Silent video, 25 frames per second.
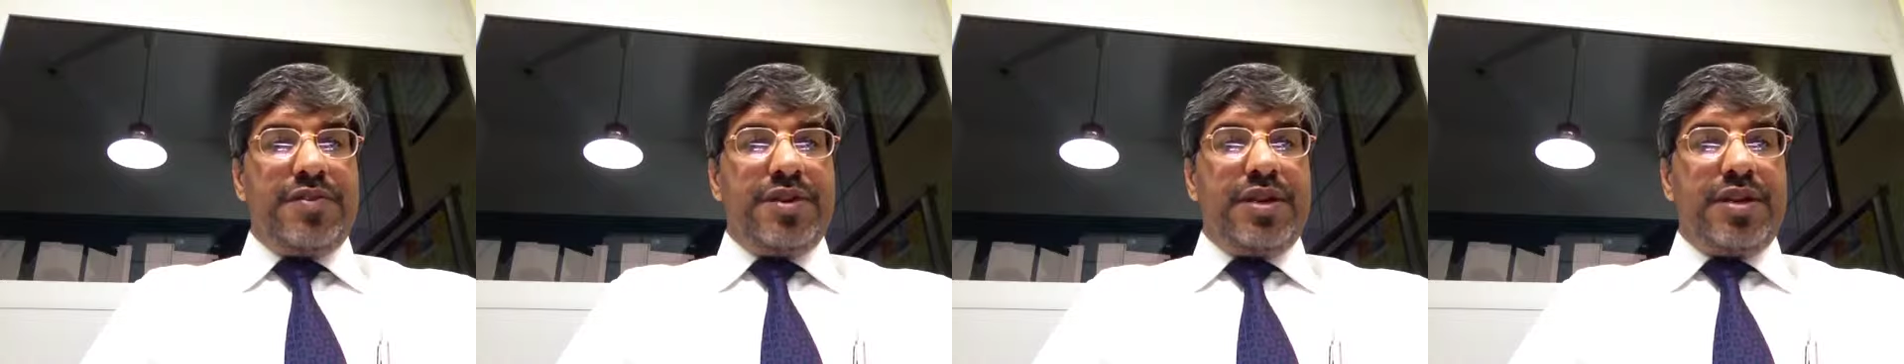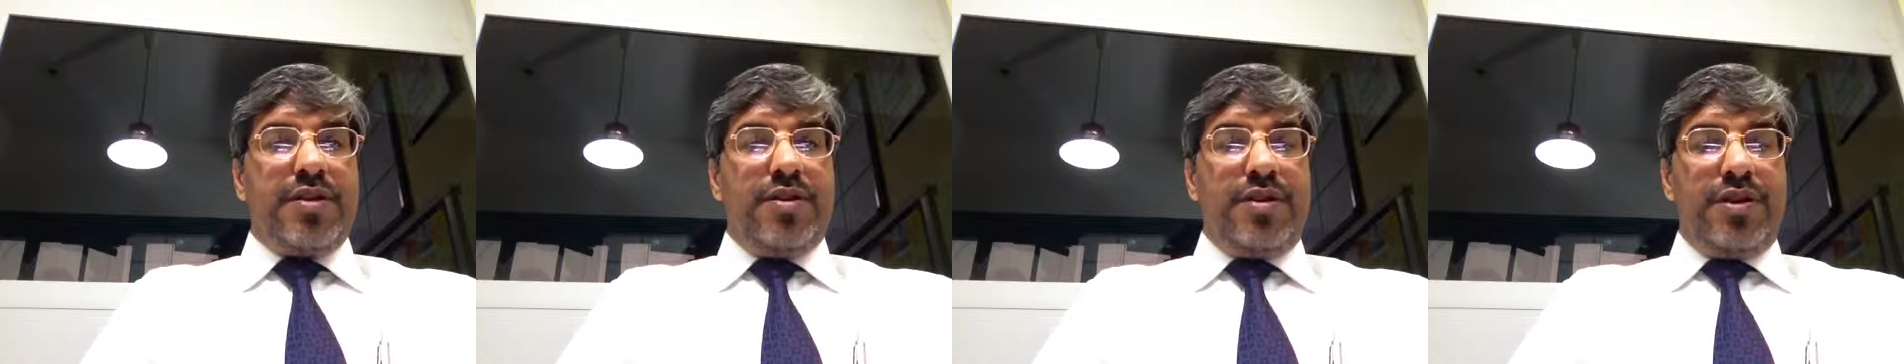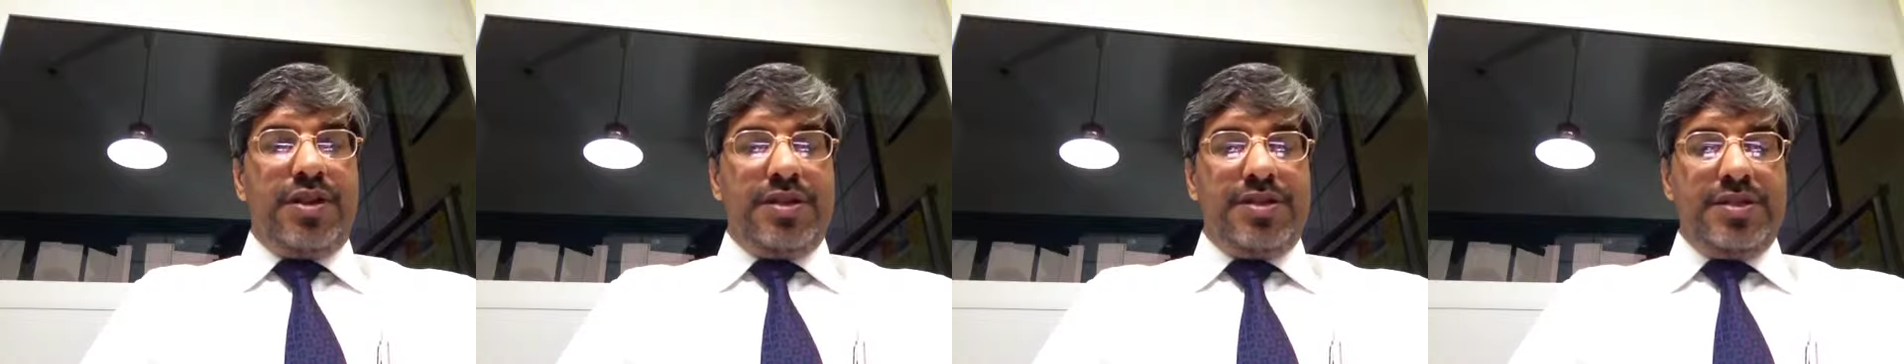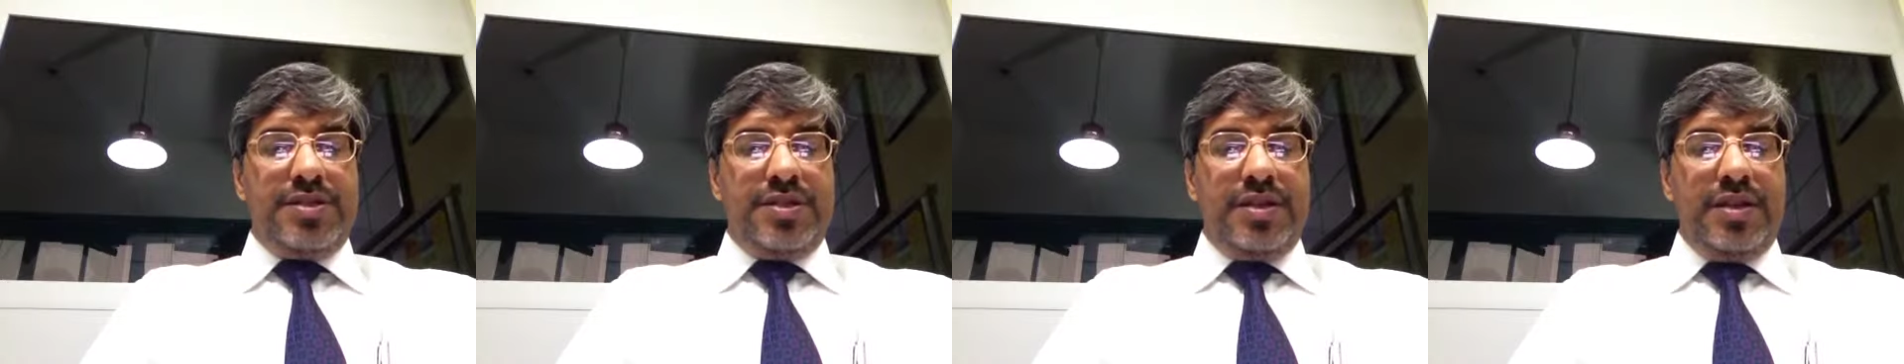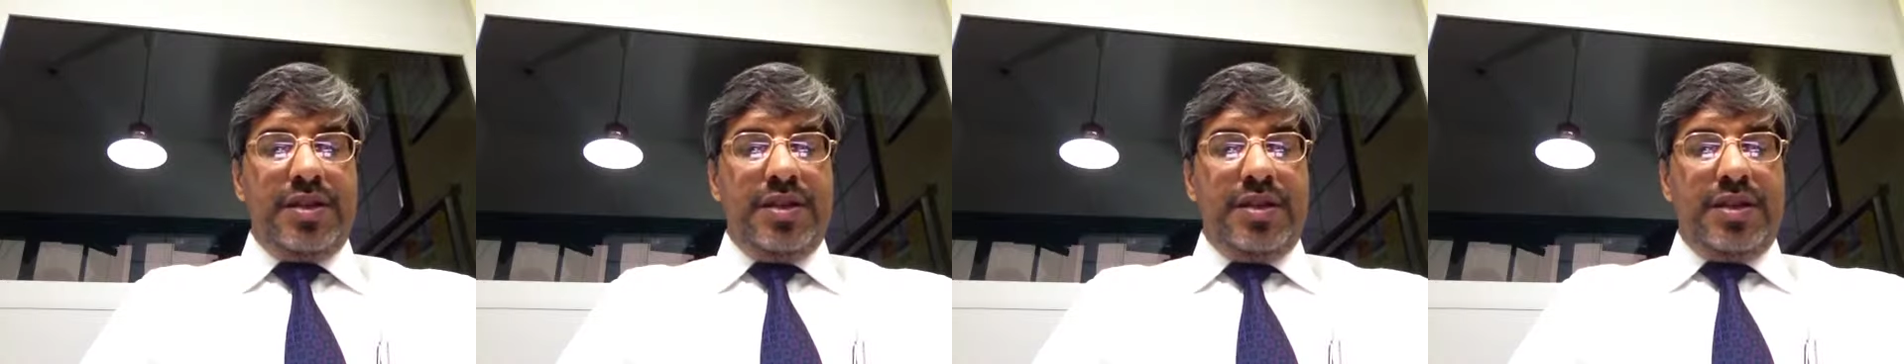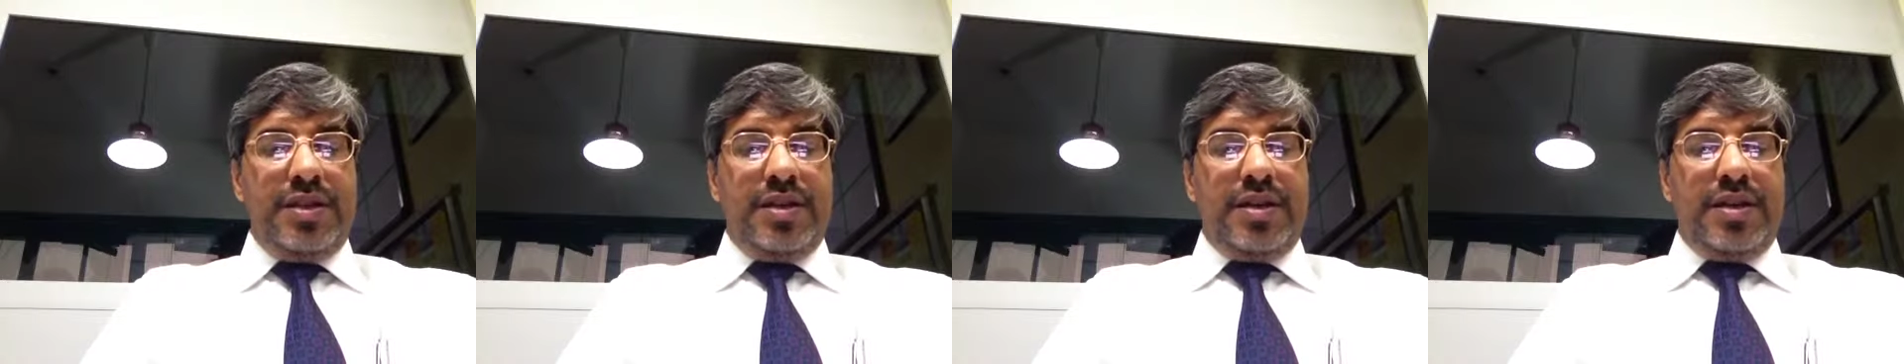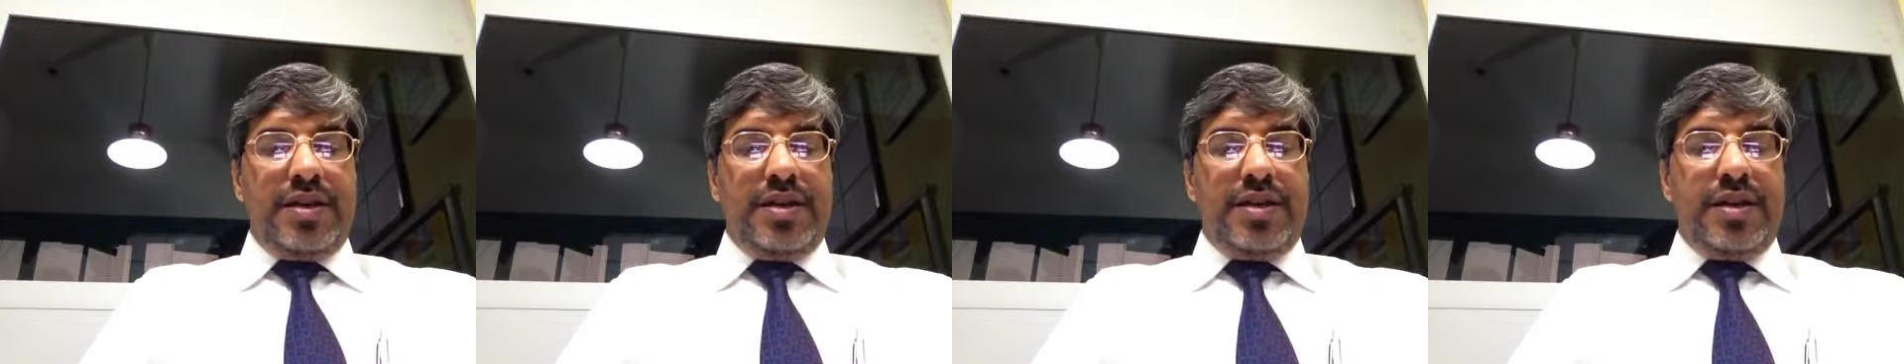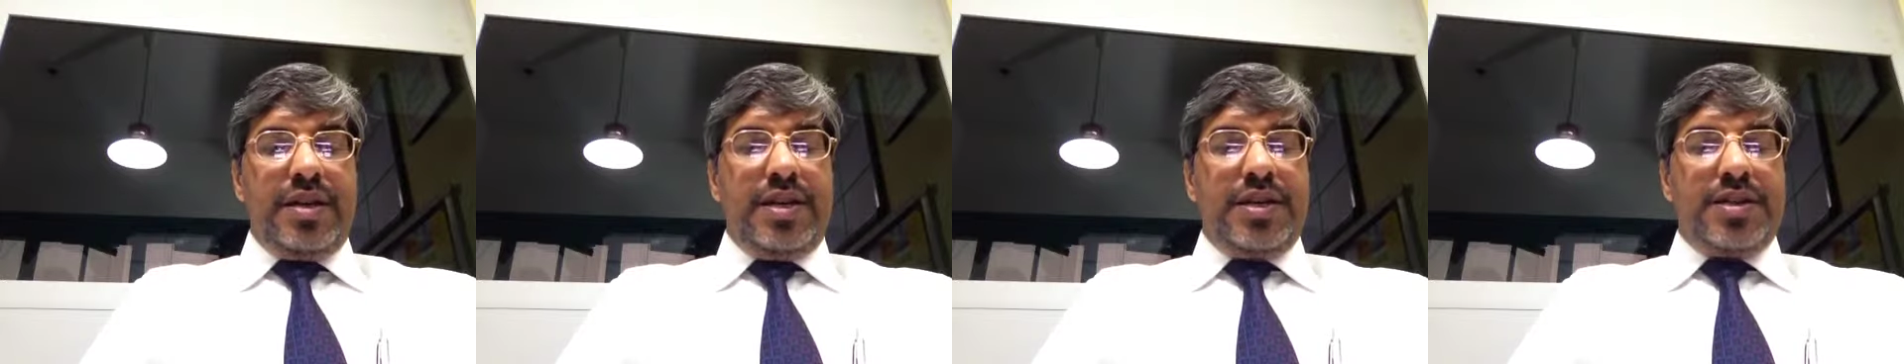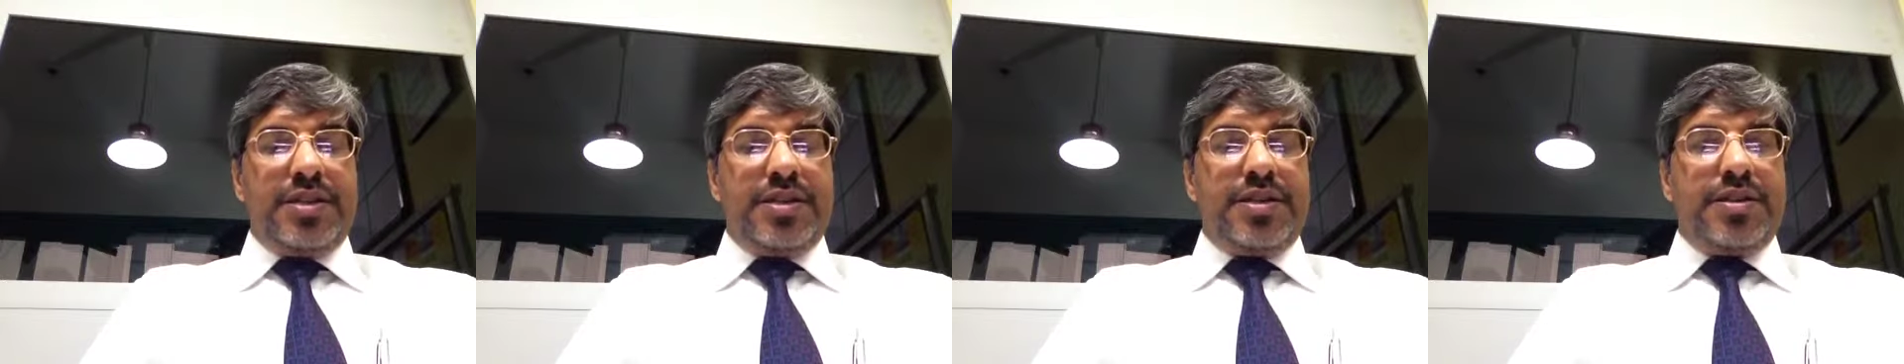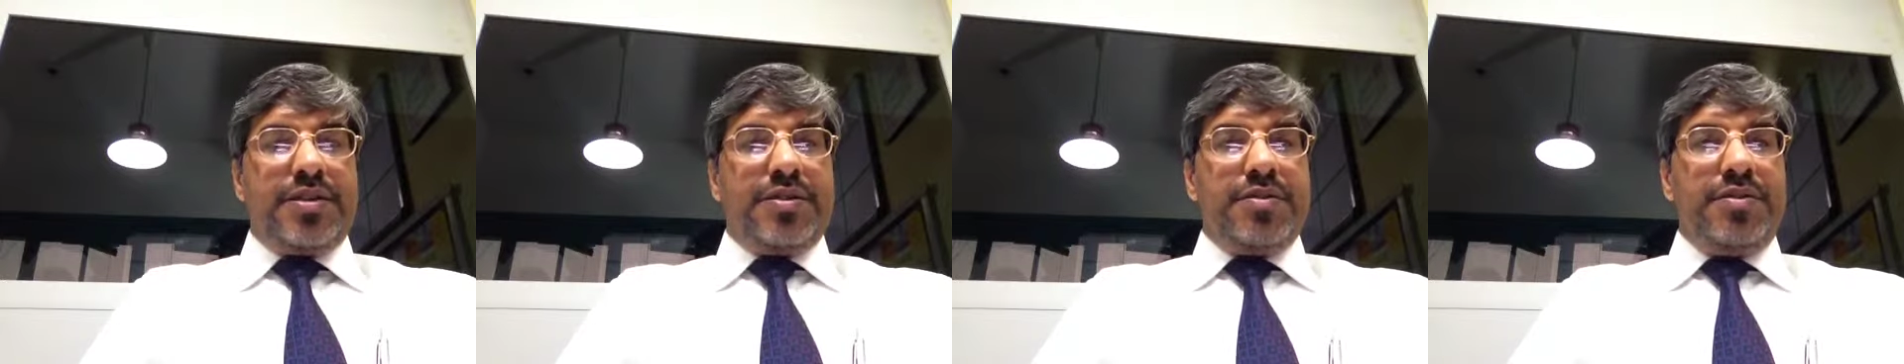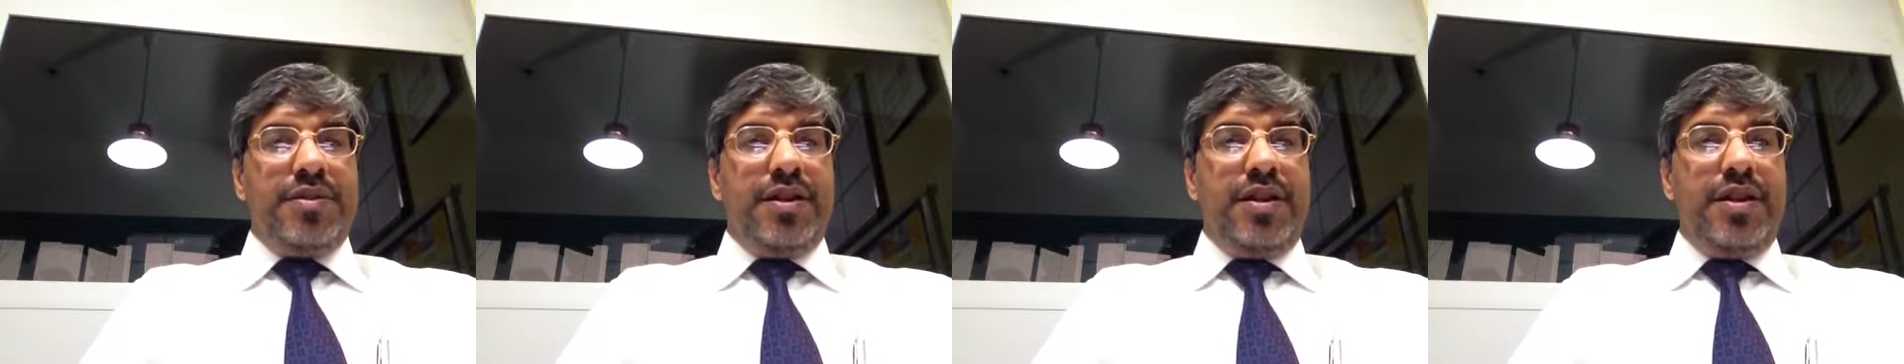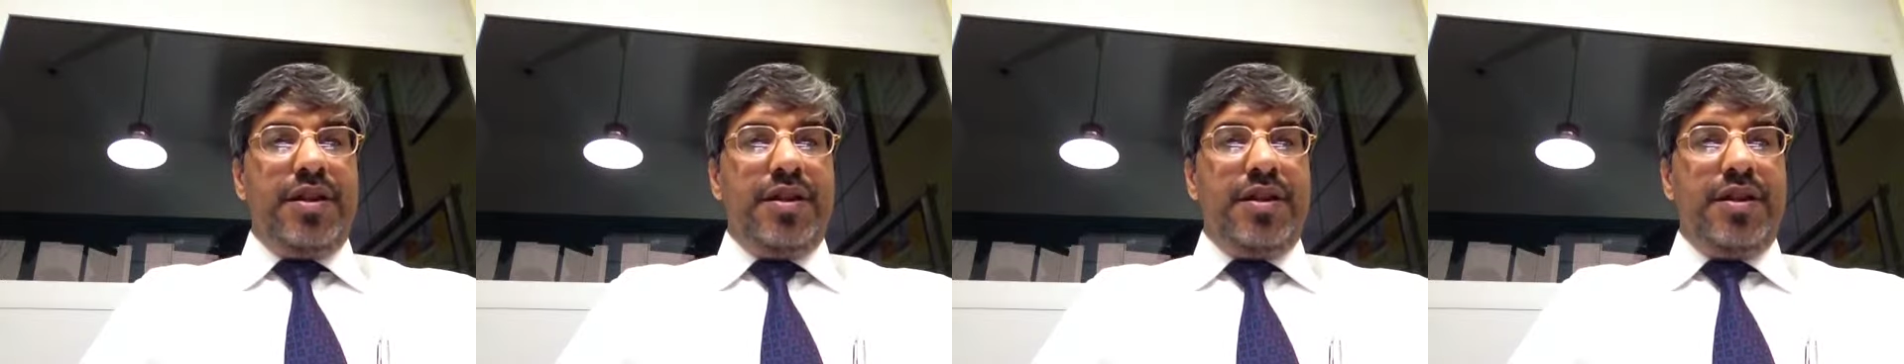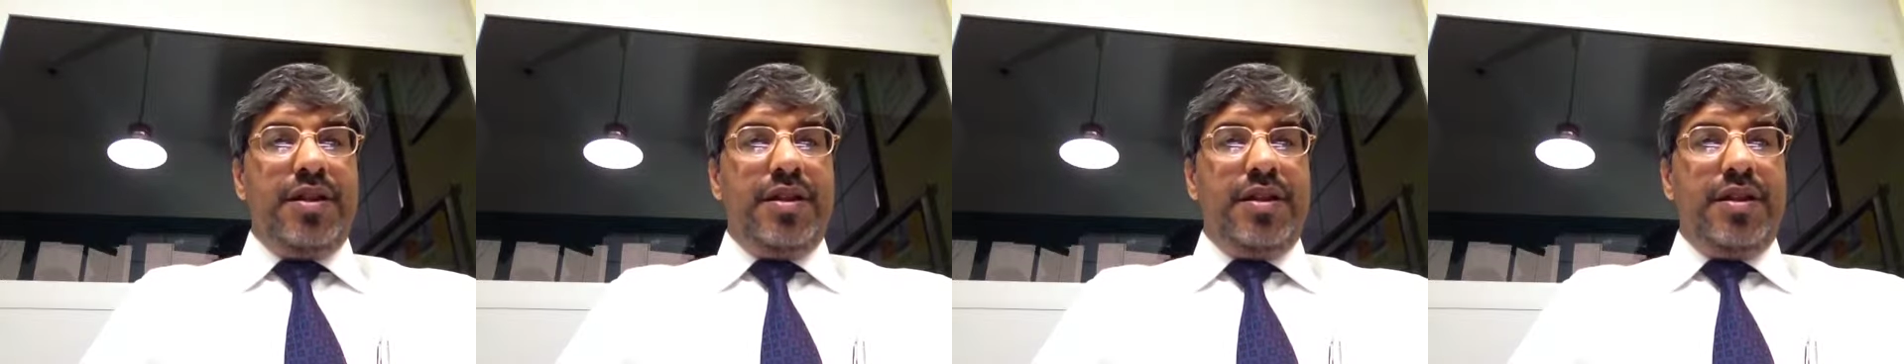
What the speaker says: records related to the